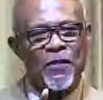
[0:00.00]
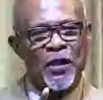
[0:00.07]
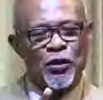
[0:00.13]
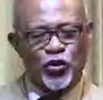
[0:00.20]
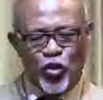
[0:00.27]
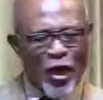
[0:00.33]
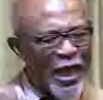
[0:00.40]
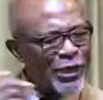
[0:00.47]

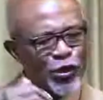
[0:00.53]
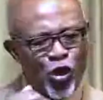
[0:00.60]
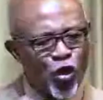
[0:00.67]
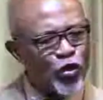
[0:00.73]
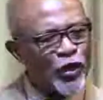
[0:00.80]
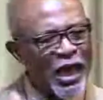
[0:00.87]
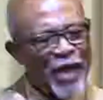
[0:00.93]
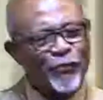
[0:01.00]
So I
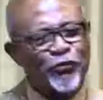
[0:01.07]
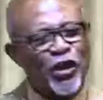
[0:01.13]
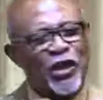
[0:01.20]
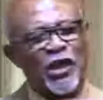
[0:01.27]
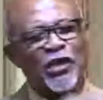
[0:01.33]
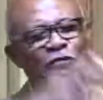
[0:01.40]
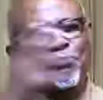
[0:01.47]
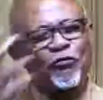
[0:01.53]
don't have to
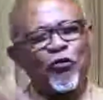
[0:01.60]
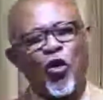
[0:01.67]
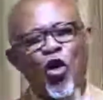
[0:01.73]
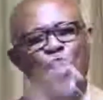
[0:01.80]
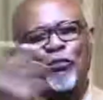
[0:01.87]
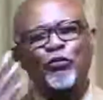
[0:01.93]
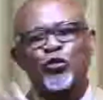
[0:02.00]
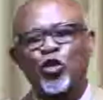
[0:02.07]

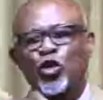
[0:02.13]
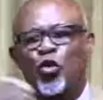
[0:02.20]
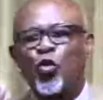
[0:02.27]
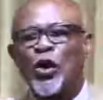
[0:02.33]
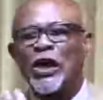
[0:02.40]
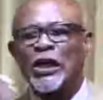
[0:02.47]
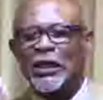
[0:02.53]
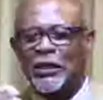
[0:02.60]
conform to the
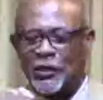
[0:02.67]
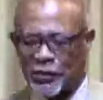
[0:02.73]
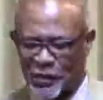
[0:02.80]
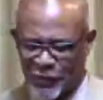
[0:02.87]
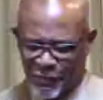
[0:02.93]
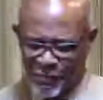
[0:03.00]
world.